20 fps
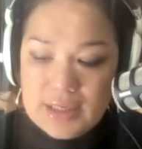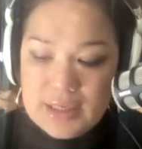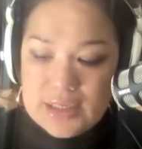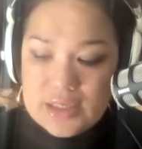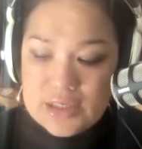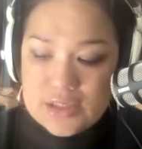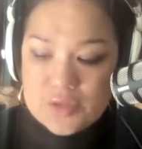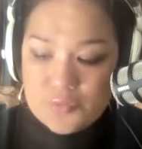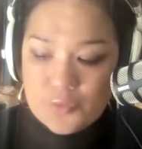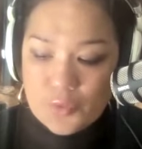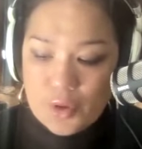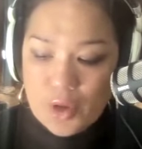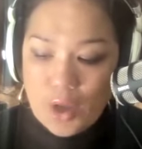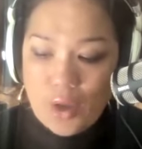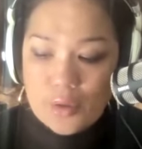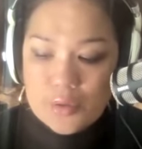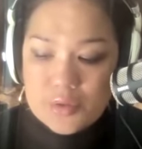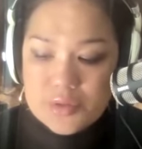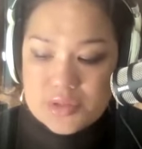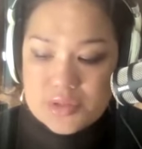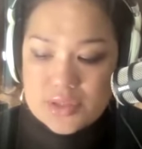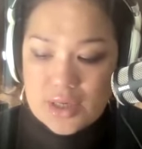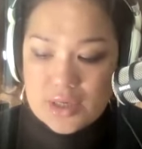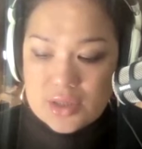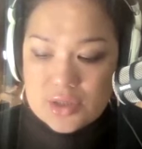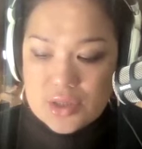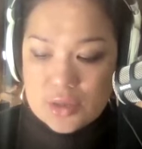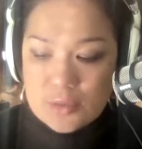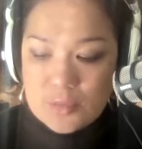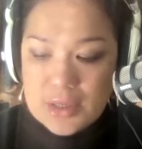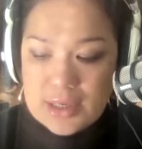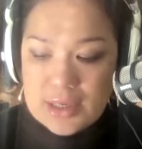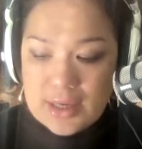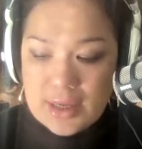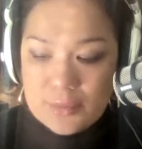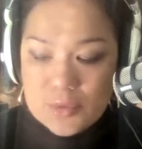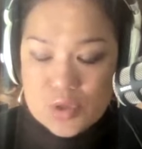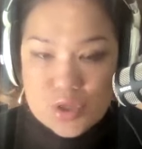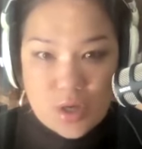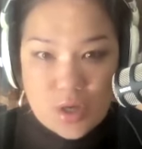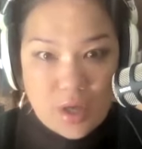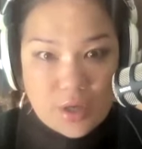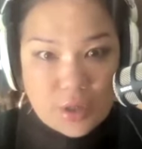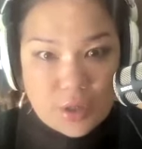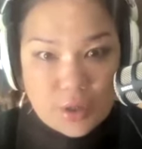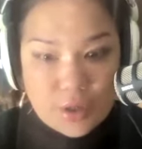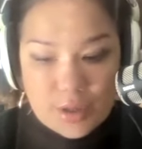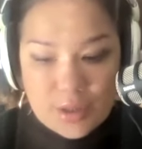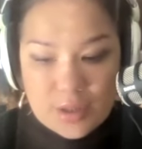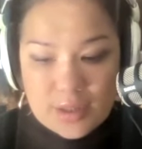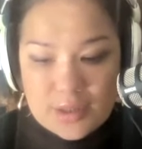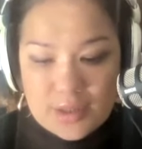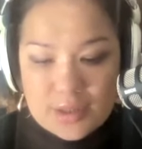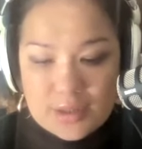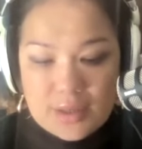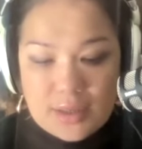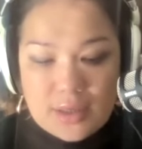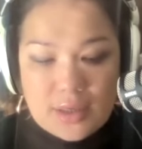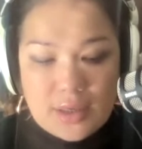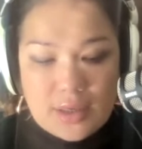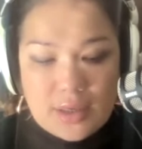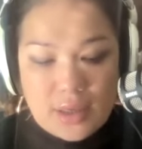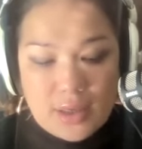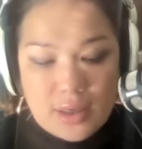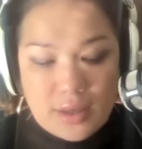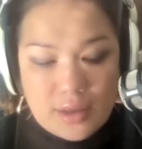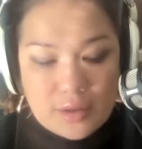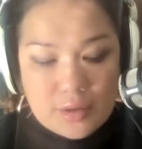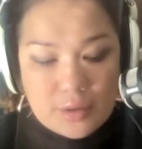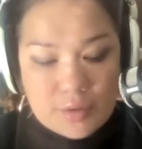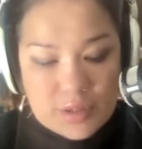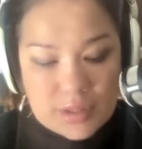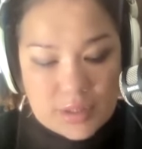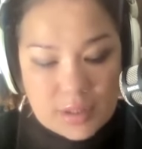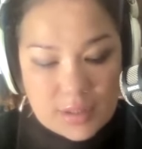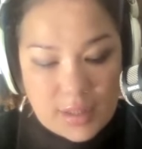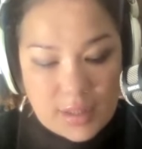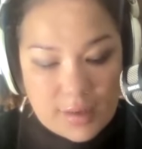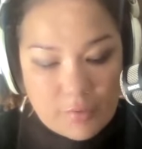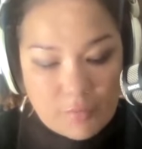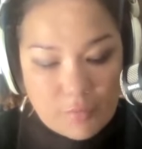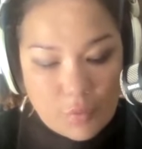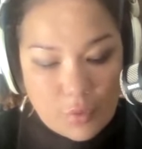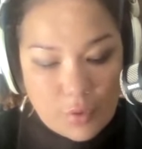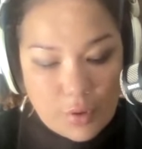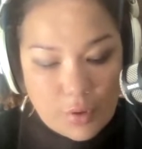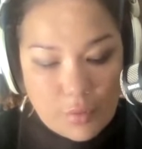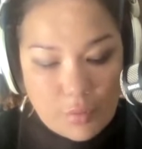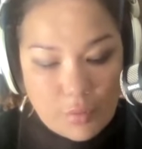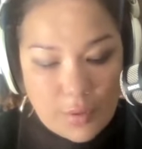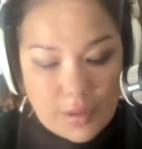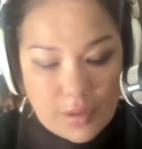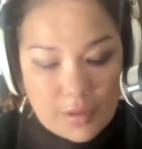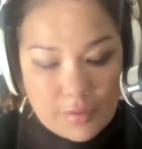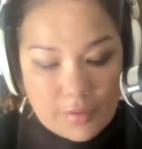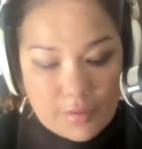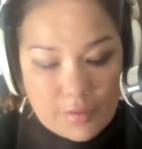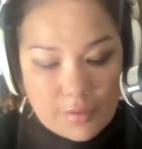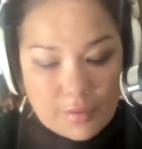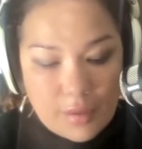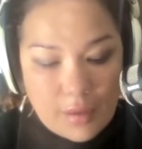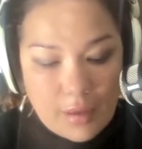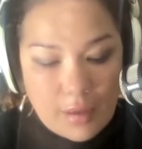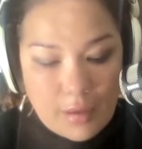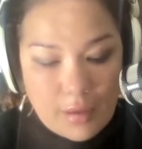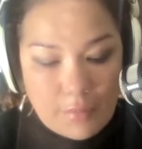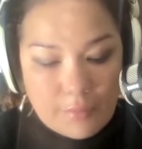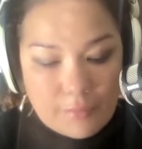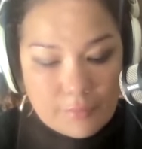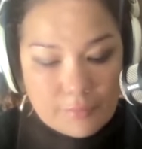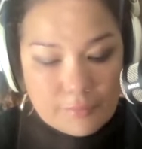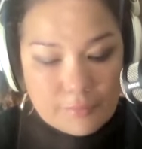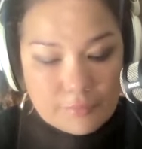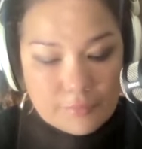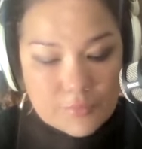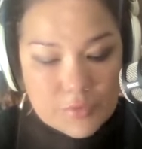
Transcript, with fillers: is for a host, a gentleman named Sean Good, uh, who did a lot of work with um,